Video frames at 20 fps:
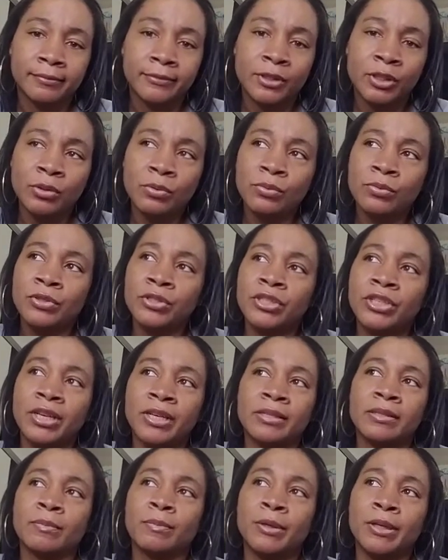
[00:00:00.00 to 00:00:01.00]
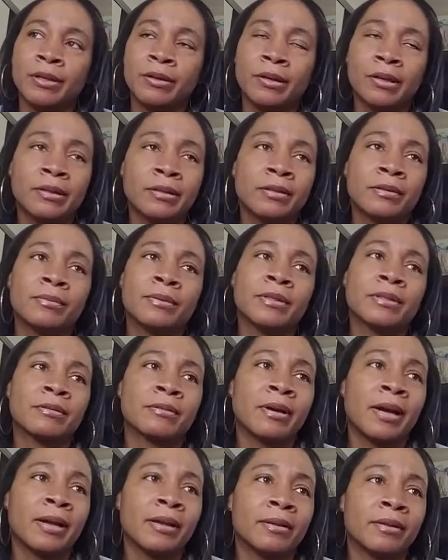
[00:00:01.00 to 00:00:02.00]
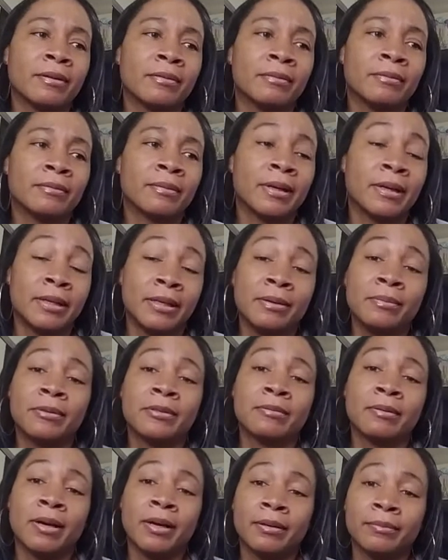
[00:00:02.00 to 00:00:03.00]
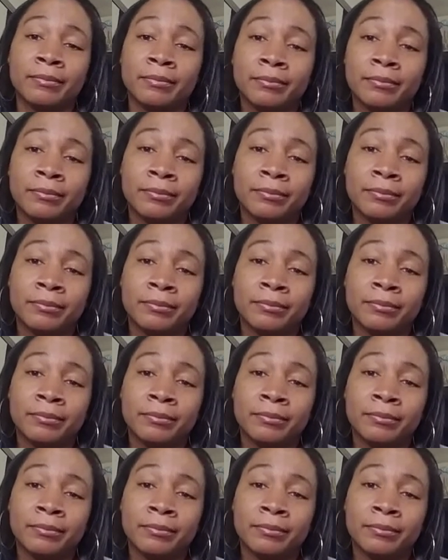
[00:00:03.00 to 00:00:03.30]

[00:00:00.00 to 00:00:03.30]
You Jezebel. Hunter was right. He was right.